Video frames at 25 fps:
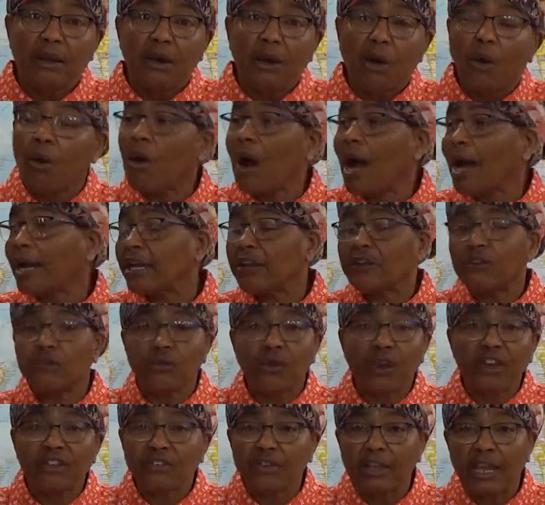Or oh, I can
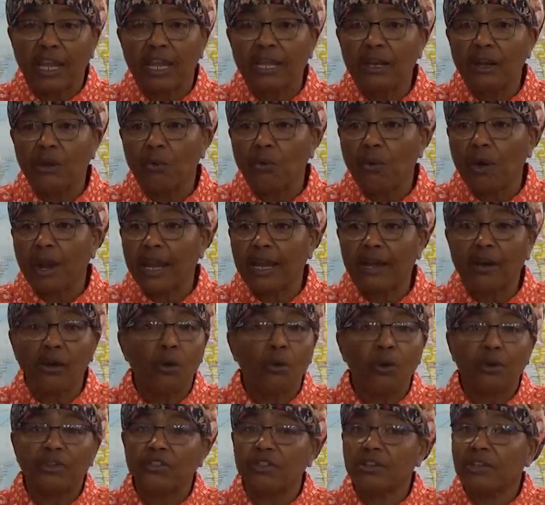dress any way and
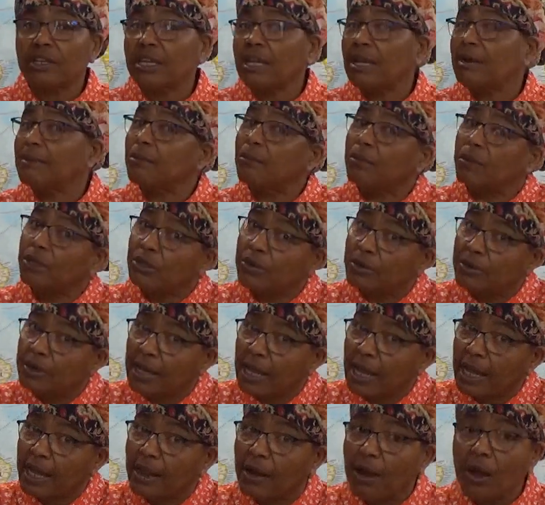go into the kingdom. Well, you
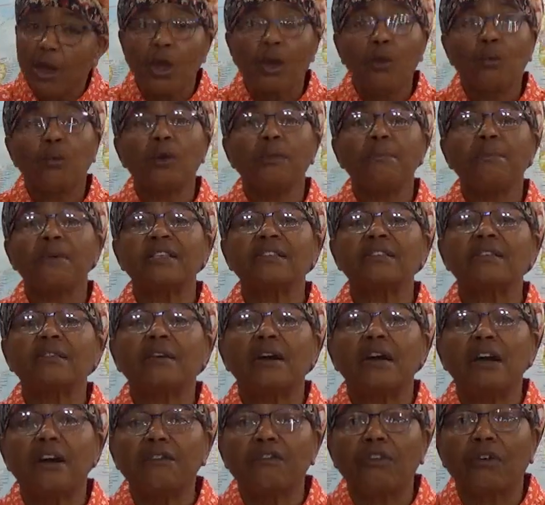can't. We must
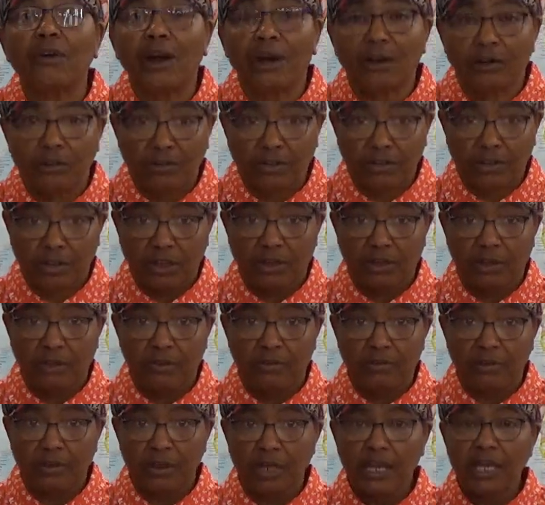cover
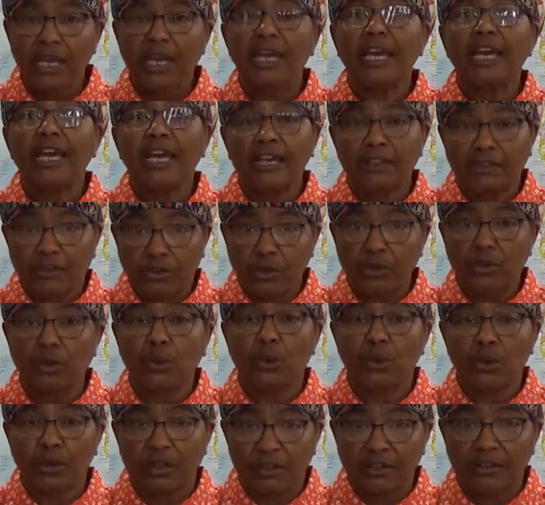ourselves as the
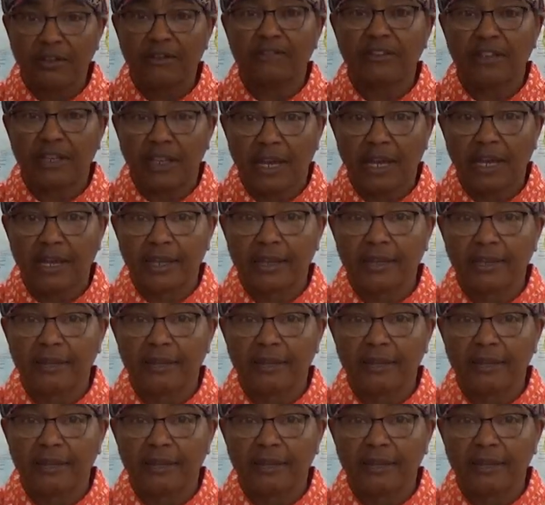daughters of Zion.